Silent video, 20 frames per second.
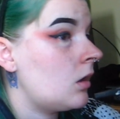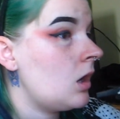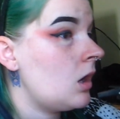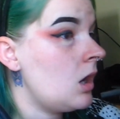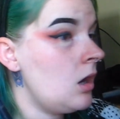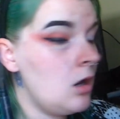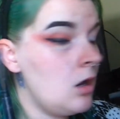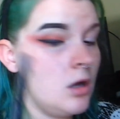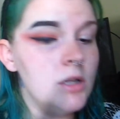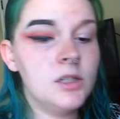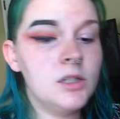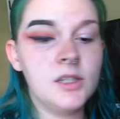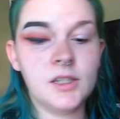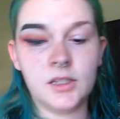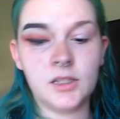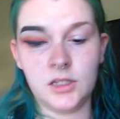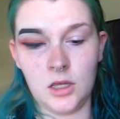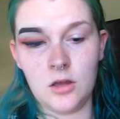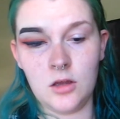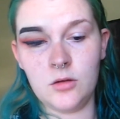Oh,
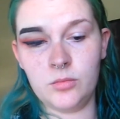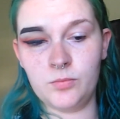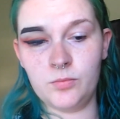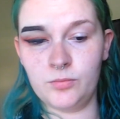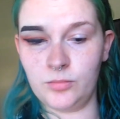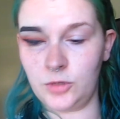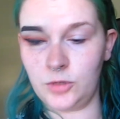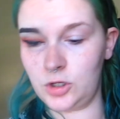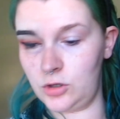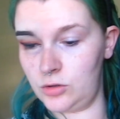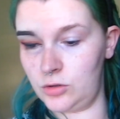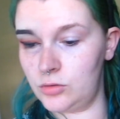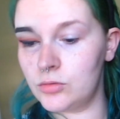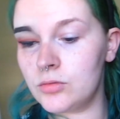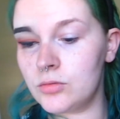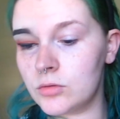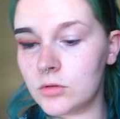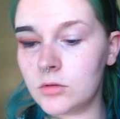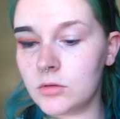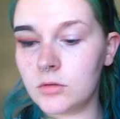it's so
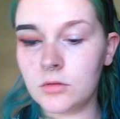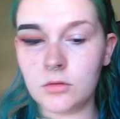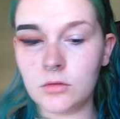cool.